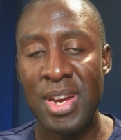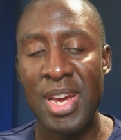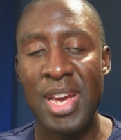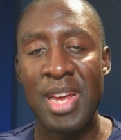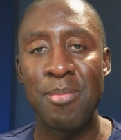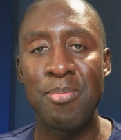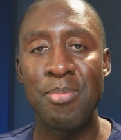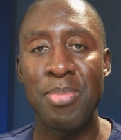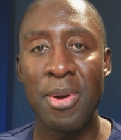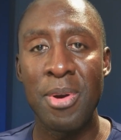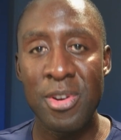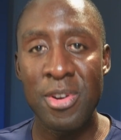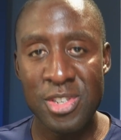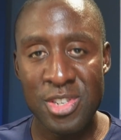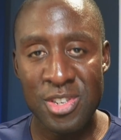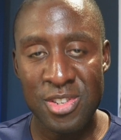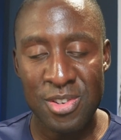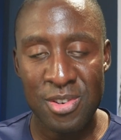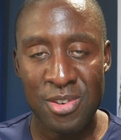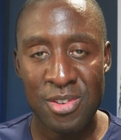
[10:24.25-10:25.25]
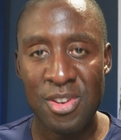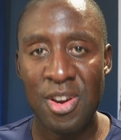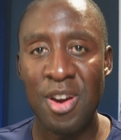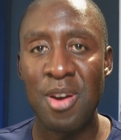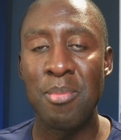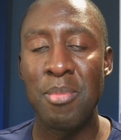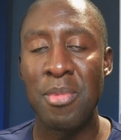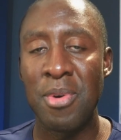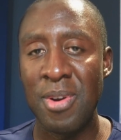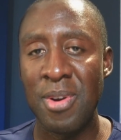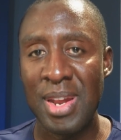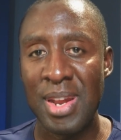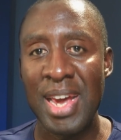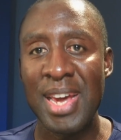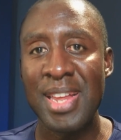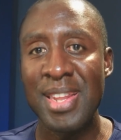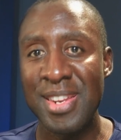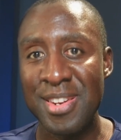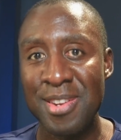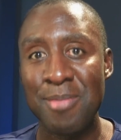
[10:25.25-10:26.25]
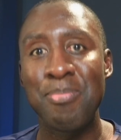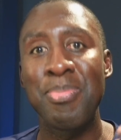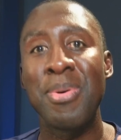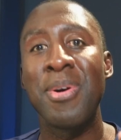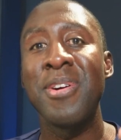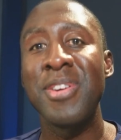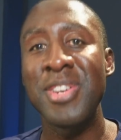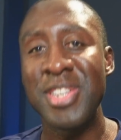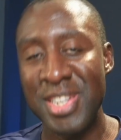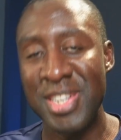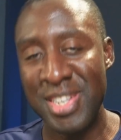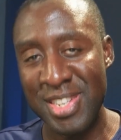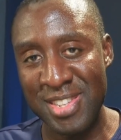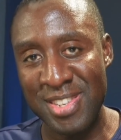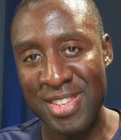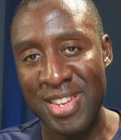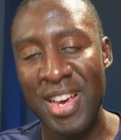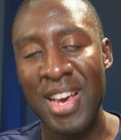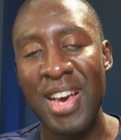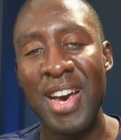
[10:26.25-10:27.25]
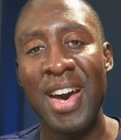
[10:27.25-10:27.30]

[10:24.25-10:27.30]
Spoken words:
and purchasers are more likely to purchase